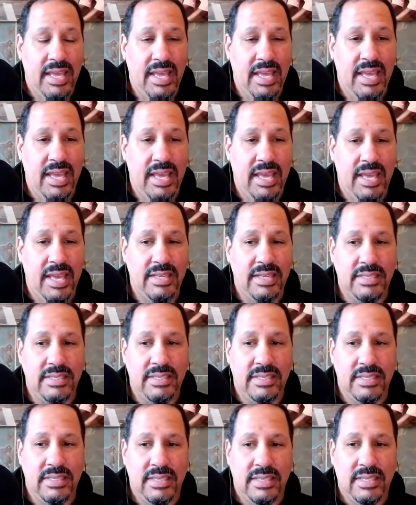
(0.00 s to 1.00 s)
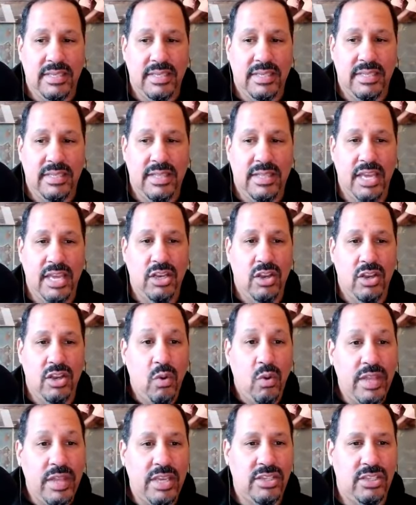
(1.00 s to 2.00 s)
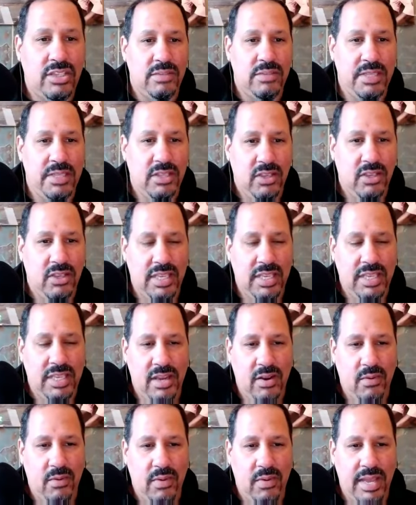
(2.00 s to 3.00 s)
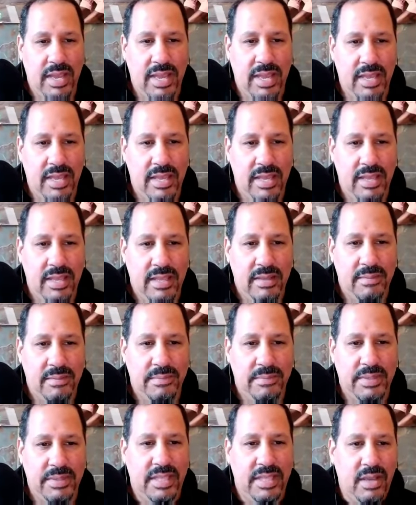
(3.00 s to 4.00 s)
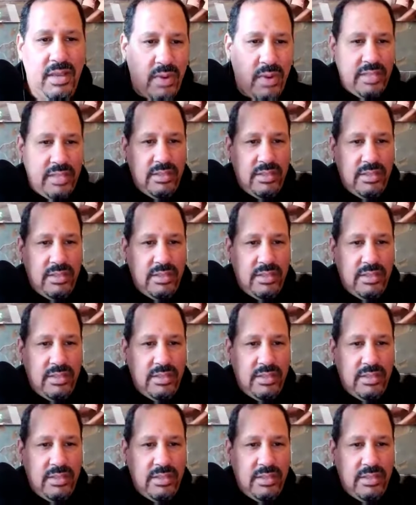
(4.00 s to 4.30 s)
and they know they be looking our way, but they wait